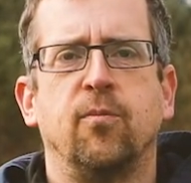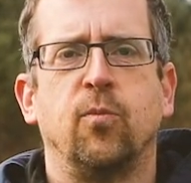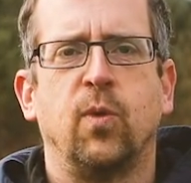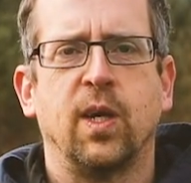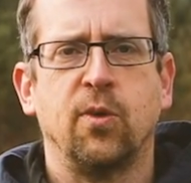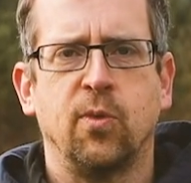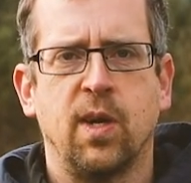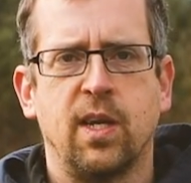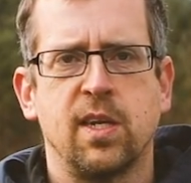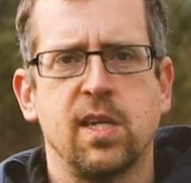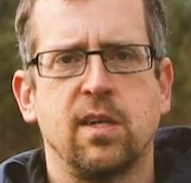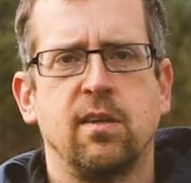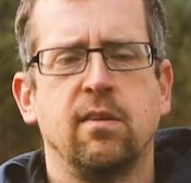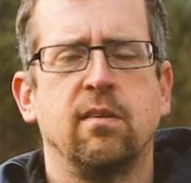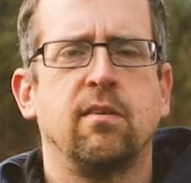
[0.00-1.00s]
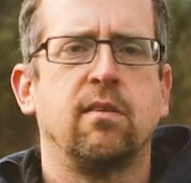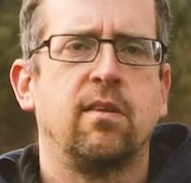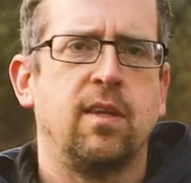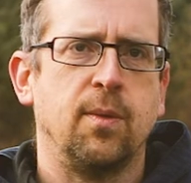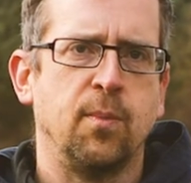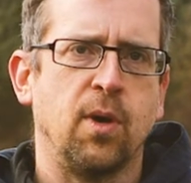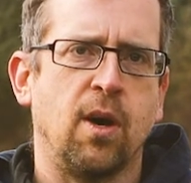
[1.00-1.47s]
Recreation,
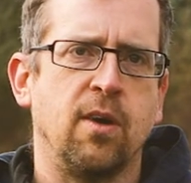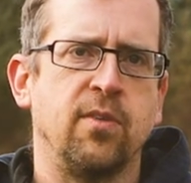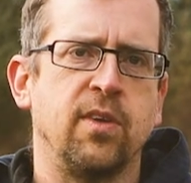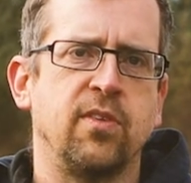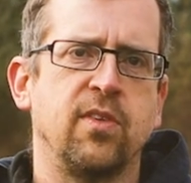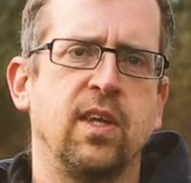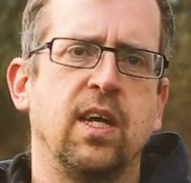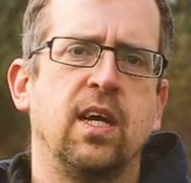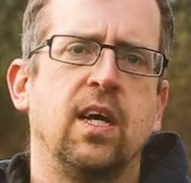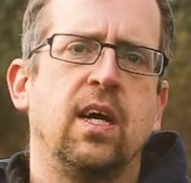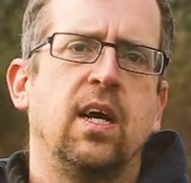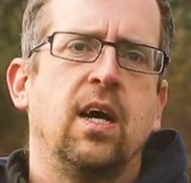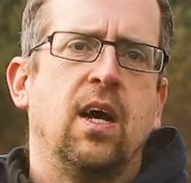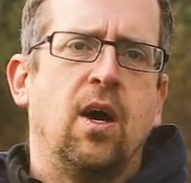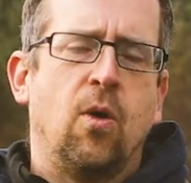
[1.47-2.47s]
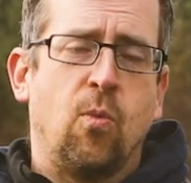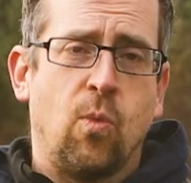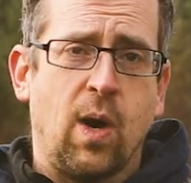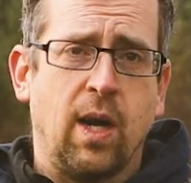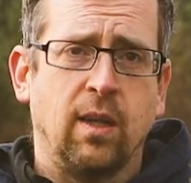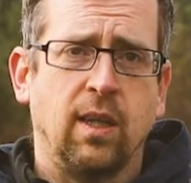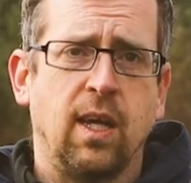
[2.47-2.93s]
timber harvest,
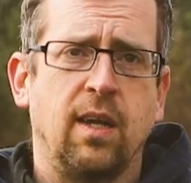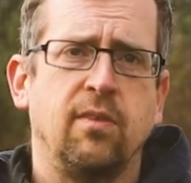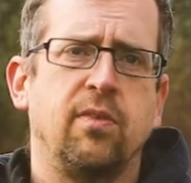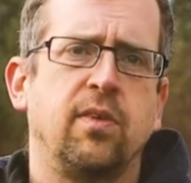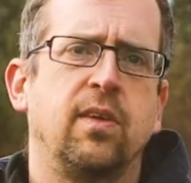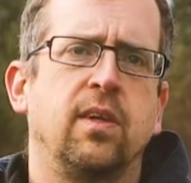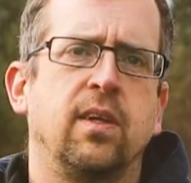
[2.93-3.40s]
wildlife,